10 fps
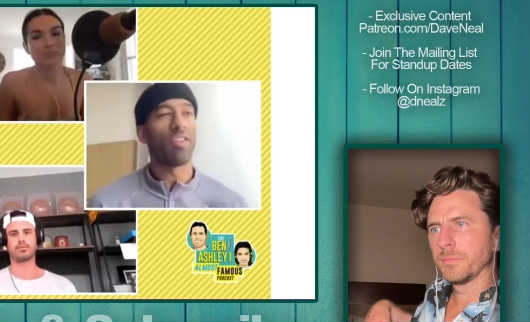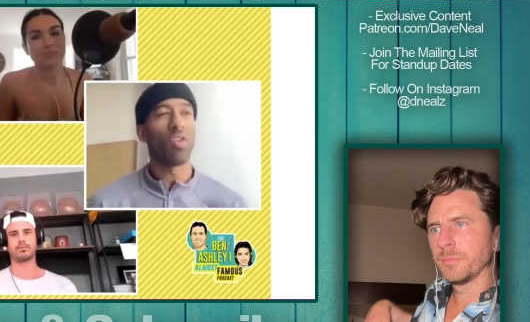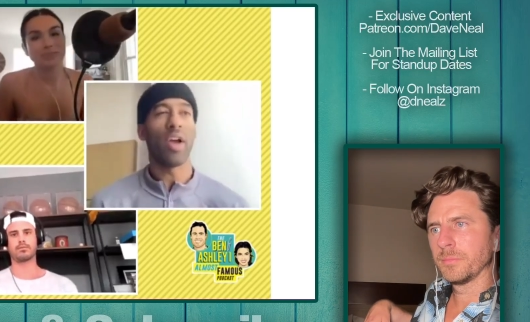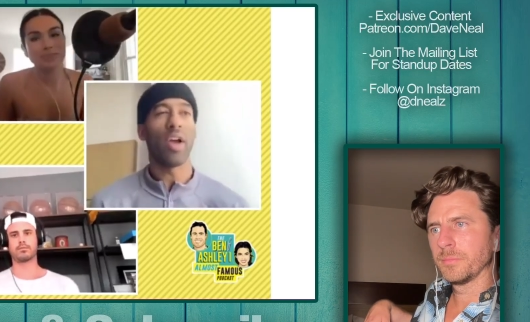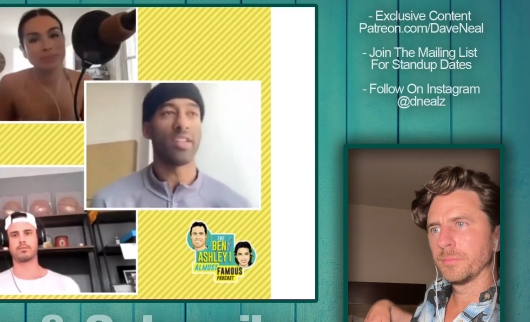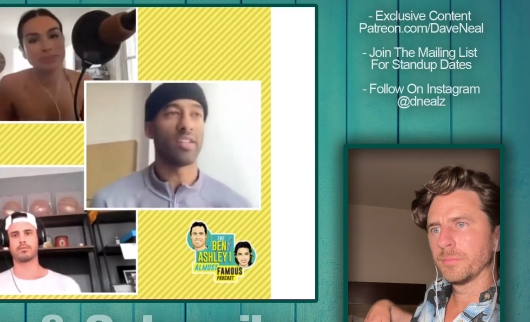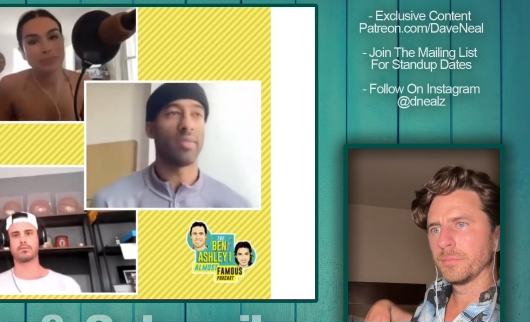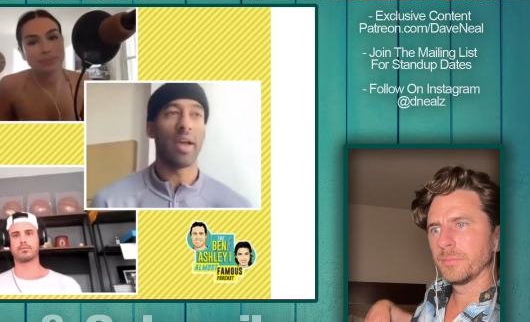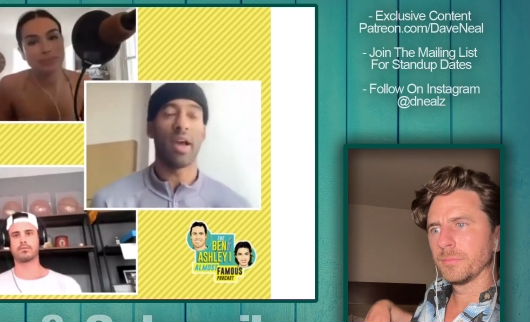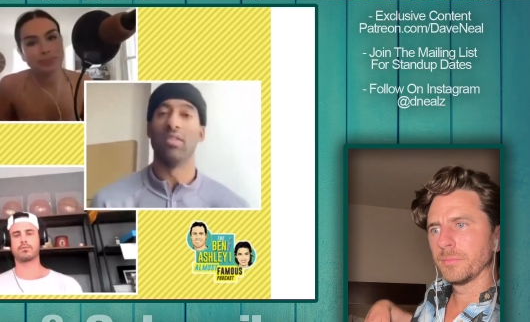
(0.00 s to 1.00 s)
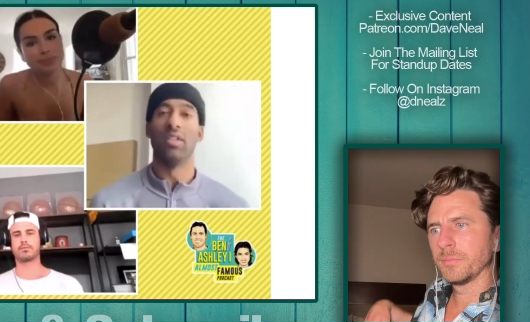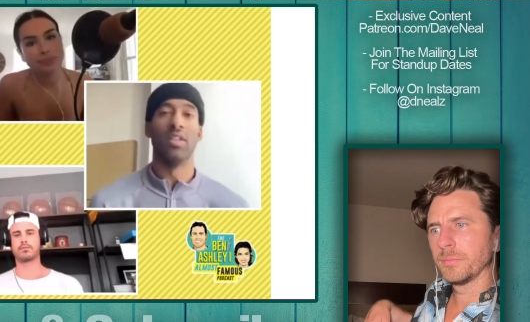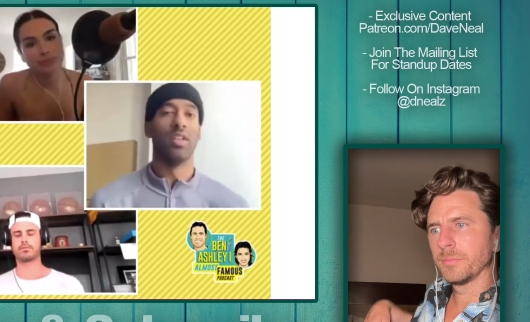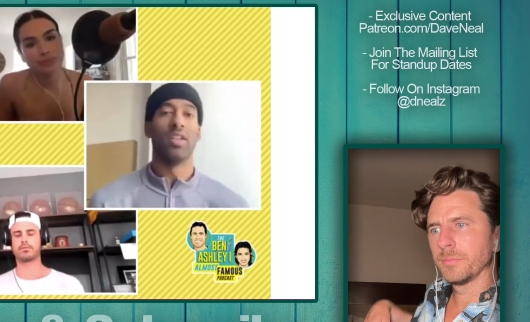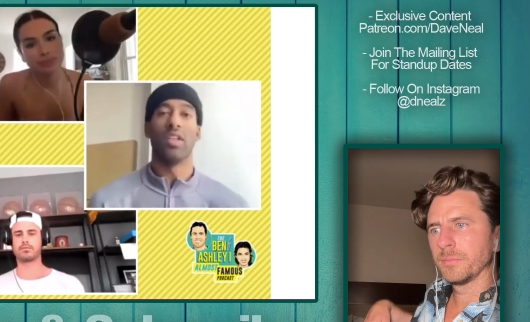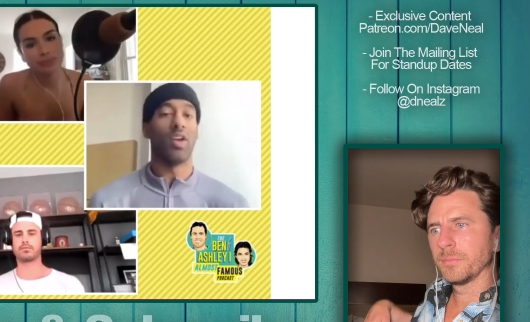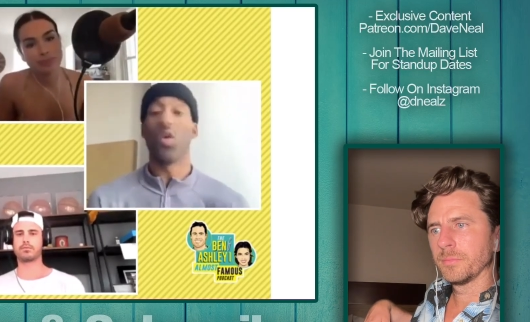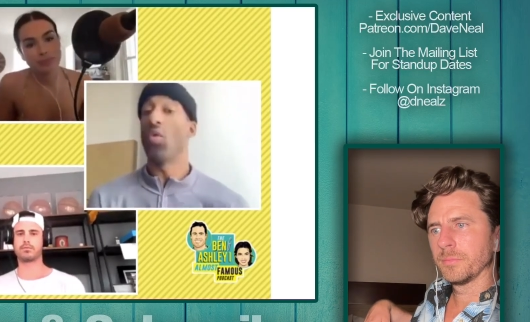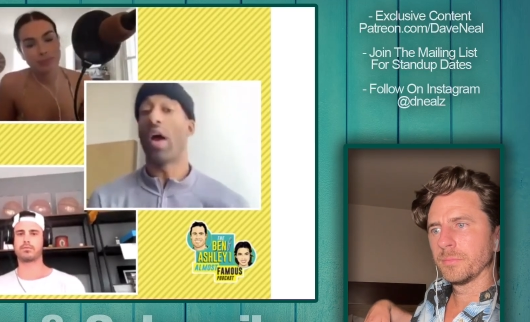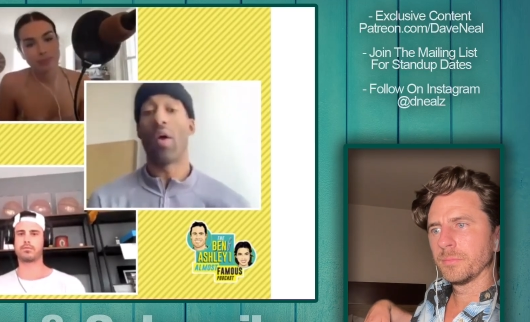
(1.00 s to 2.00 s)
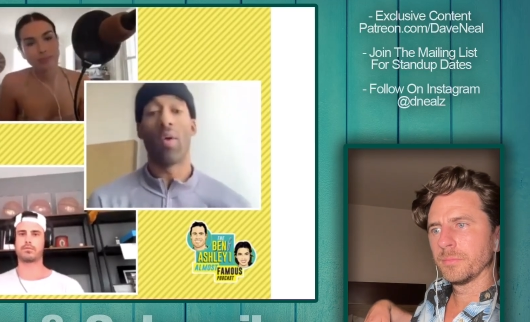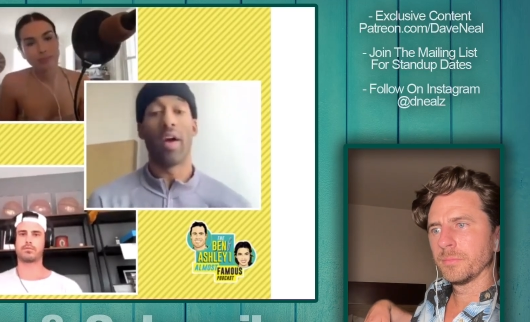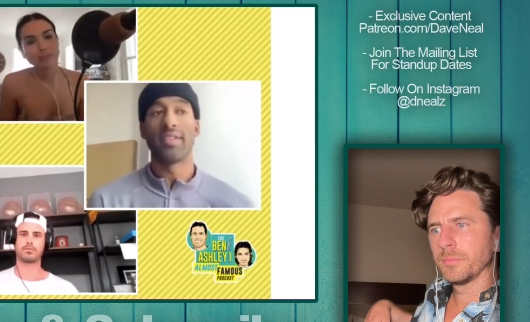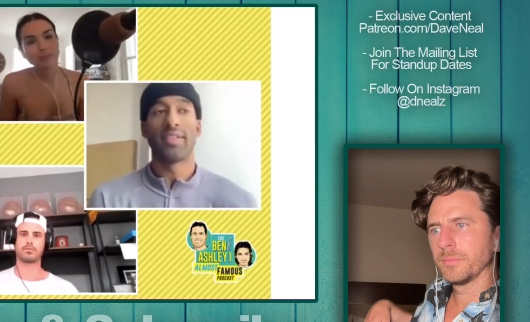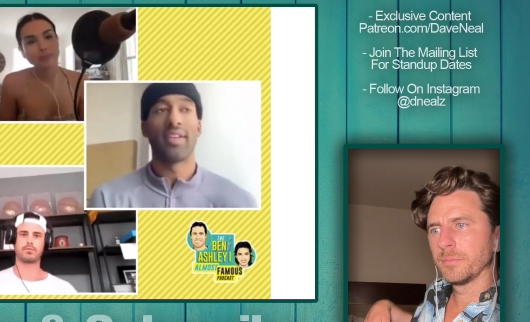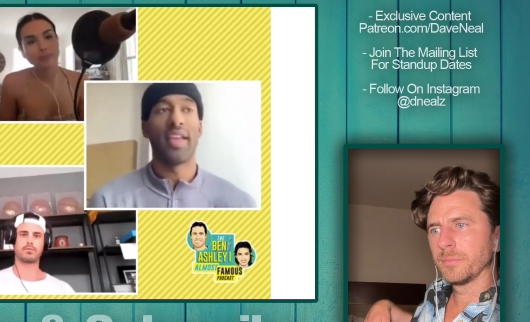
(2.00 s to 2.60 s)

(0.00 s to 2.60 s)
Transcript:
Speaker 1: questions about, you know, who I was.